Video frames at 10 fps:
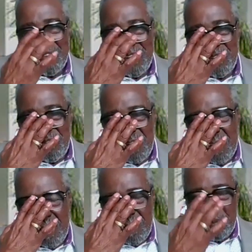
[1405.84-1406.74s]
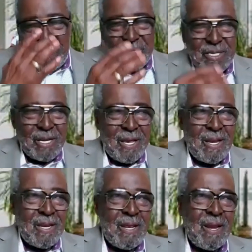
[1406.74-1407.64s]
We really
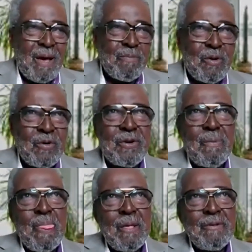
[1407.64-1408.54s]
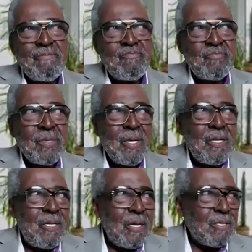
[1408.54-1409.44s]
appreciate it, and I'm going to
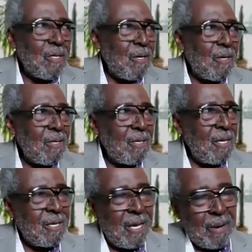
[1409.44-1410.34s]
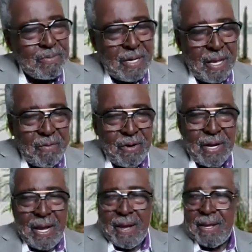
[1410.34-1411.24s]
just encapsulate
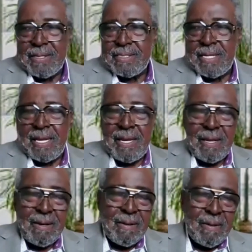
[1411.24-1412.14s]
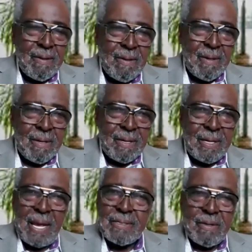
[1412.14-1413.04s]
what I said.
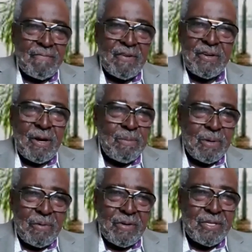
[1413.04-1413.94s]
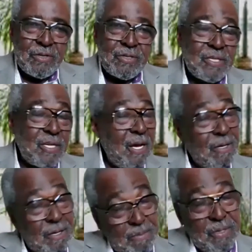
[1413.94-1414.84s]
That's a phenomenal resource in
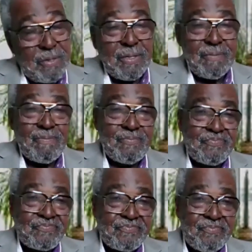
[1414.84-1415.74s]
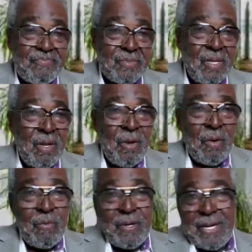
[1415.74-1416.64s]
our community.
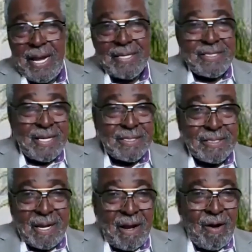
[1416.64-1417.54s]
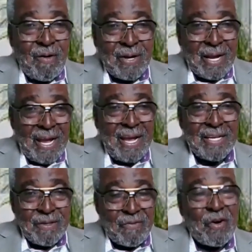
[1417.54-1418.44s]
We got just all
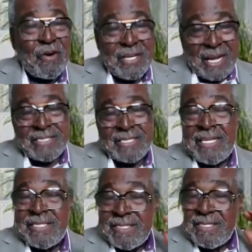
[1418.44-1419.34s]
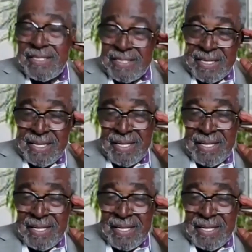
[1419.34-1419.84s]
kinds of organizations,